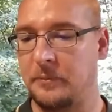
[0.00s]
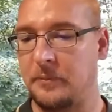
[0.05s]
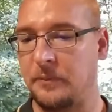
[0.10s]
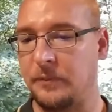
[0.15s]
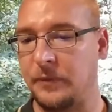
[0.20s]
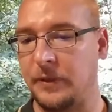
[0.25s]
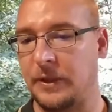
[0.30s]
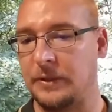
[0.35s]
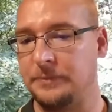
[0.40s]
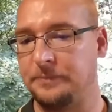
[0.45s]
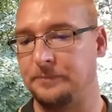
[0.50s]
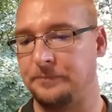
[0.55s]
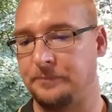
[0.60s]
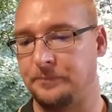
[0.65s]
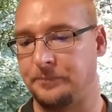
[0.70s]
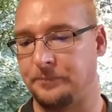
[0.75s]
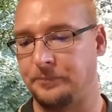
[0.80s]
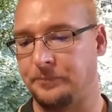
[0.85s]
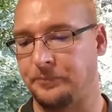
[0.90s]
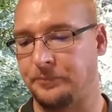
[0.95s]

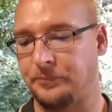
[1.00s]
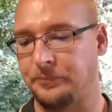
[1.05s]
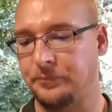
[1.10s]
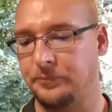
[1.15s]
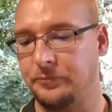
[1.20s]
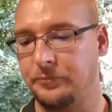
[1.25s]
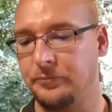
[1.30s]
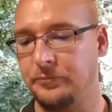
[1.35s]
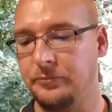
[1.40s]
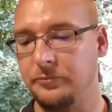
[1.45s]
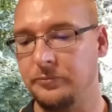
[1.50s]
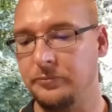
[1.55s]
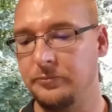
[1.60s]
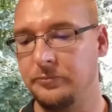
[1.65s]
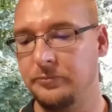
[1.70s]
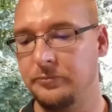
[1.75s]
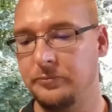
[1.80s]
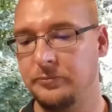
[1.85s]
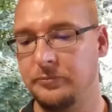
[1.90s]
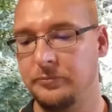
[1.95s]

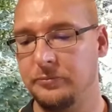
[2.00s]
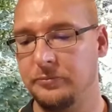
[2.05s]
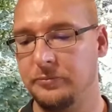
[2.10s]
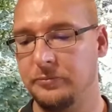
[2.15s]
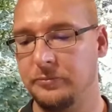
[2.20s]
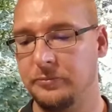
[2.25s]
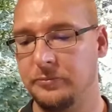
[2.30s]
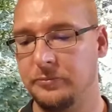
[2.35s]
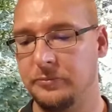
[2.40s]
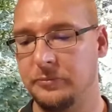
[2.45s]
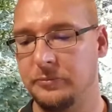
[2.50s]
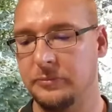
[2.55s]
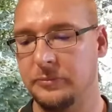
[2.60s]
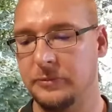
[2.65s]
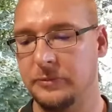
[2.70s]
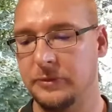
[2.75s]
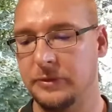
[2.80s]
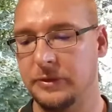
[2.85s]
[no speech]